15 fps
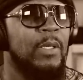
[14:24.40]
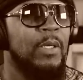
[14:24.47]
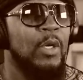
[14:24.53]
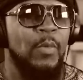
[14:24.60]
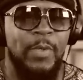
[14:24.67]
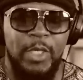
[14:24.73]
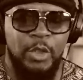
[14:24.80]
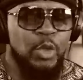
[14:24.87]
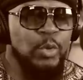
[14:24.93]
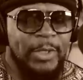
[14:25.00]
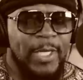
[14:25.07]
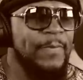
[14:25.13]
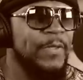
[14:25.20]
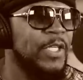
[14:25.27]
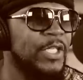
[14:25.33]
When you do
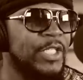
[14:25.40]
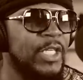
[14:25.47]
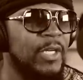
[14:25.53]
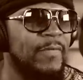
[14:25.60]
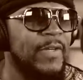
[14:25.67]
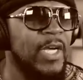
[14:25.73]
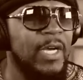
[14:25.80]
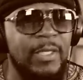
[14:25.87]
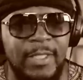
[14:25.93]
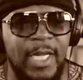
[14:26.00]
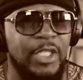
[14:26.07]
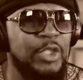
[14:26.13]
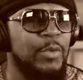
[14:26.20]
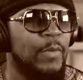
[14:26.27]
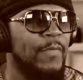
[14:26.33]
something you shouldn't have done, it's
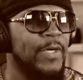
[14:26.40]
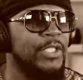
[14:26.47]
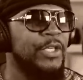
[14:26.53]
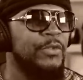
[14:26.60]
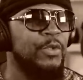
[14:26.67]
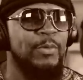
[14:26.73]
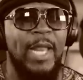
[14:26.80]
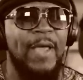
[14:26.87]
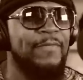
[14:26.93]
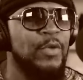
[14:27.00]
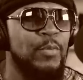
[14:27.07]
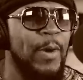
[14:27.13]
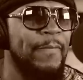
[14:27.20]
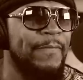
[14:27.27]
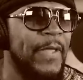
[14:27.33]
because you were rushing through life. You
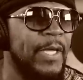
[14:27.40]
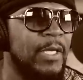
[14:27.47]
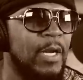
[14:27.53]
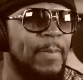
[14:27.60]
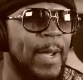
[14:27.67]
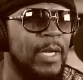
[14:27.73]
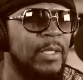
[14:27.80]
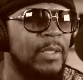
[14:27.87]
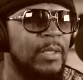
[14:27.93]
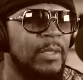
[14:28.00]
wasn't thinking about it.